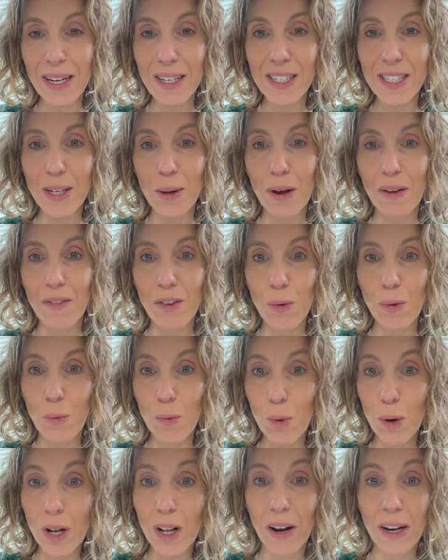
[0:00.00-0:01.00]
So if you
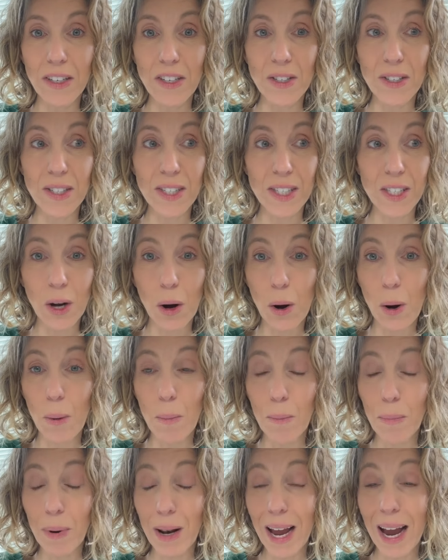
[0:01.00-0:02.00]
would like to start
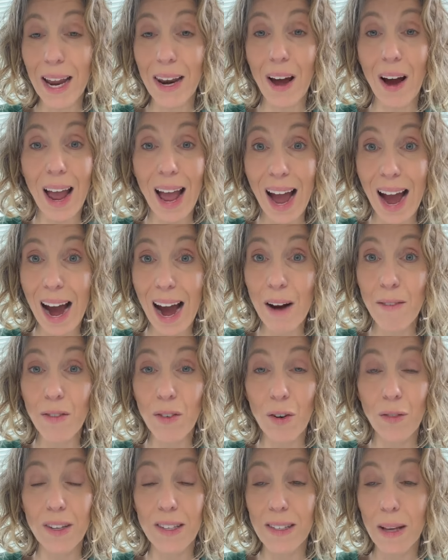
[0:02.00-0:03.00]
on plan, I have
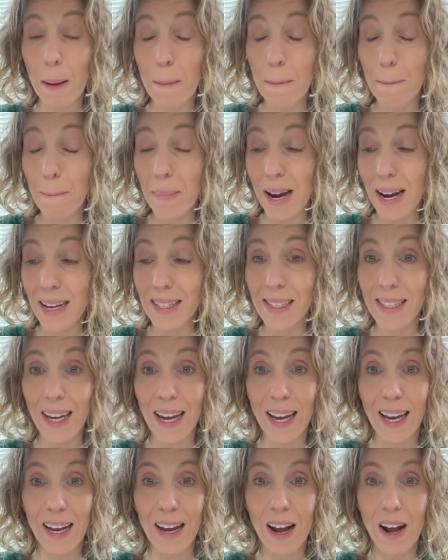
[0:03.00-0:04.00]
got this
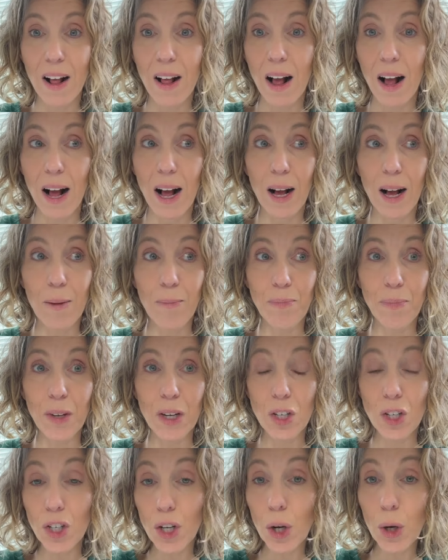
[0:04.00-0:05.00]
amazing
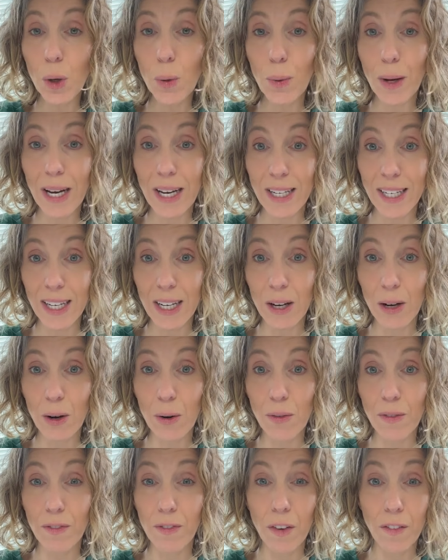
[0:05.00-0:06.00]
2-week
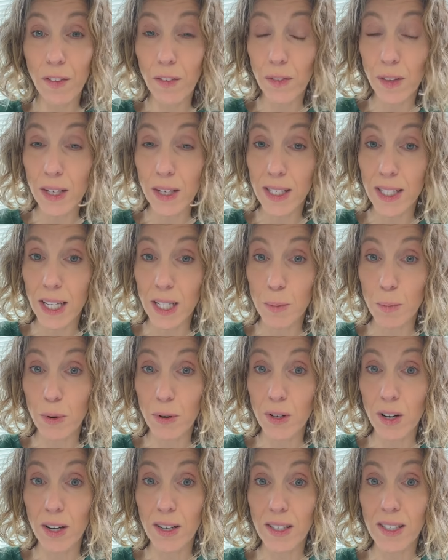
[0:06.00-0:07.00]
deal for 56
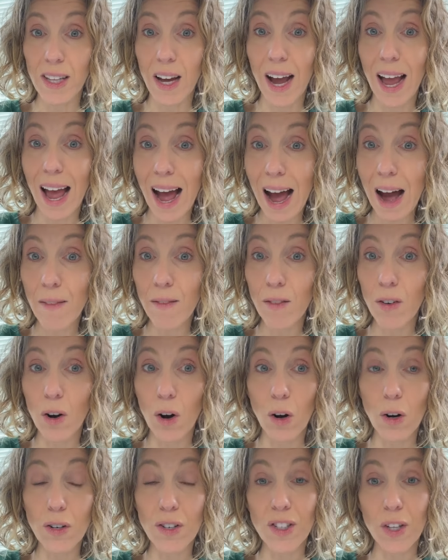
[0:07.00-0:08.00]
products that I have got.